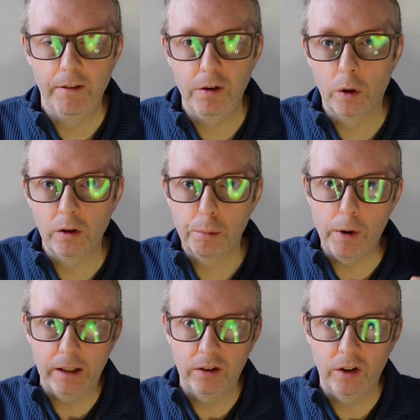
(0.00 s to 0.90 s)
If you want to
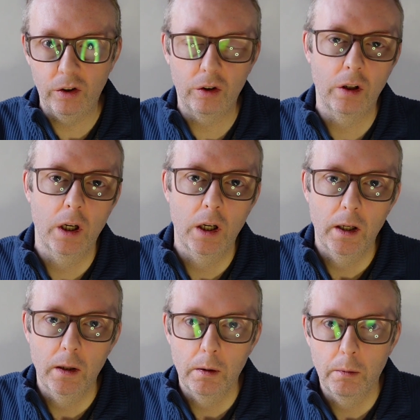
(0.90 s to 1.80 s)
practice,
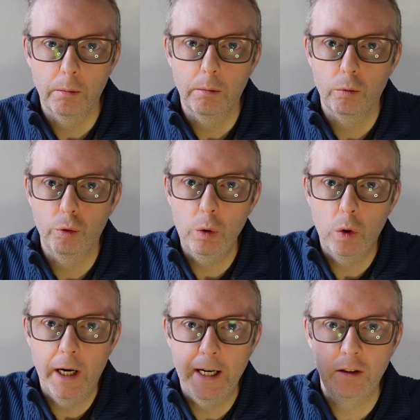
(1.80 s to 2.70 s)

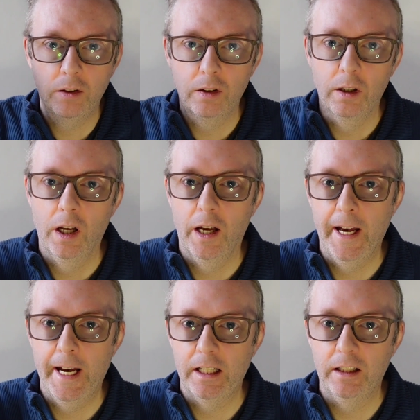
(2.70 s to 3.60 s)
rewind
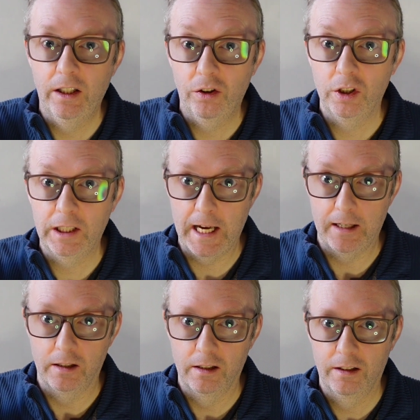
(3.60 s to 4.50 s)
and listen
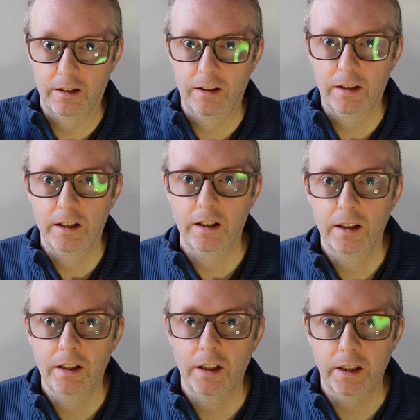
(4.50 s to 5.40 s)
again.
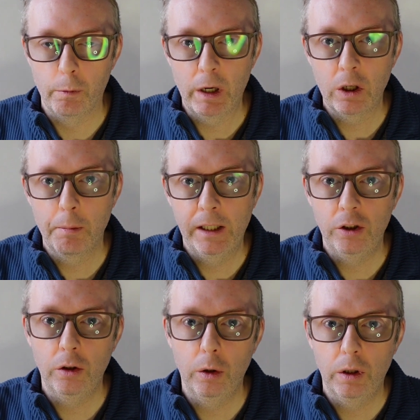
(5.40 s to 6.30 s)
And I recommend
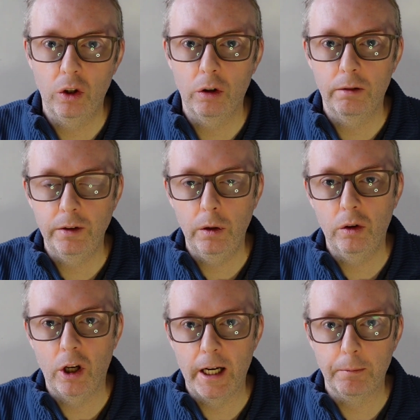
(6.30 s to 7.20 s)
you do this a few
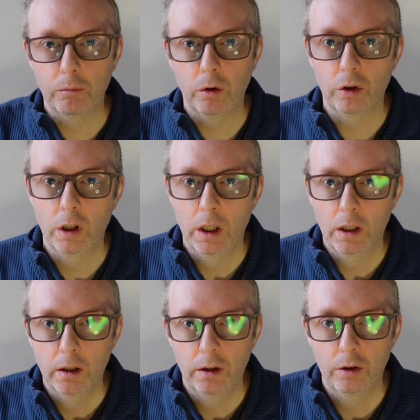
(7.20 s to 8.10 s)
times
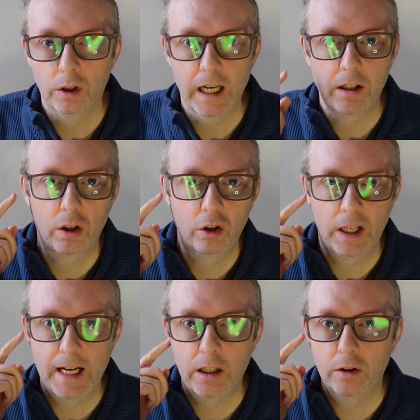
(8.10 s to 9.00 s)
to get the
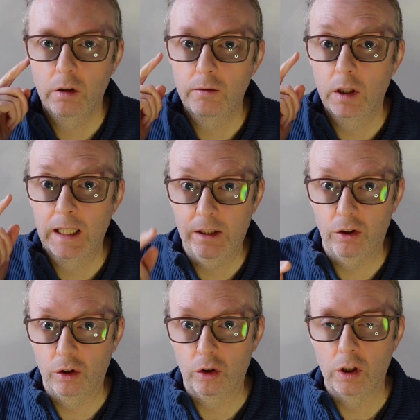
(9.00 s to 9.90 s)
sound of the
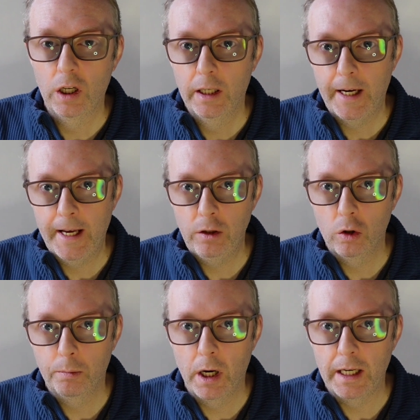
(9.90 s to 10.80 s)
letters in
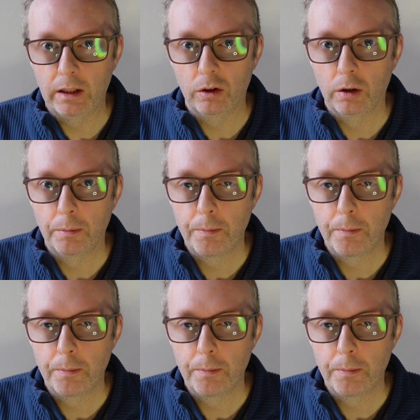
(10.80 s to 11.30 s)
your mind.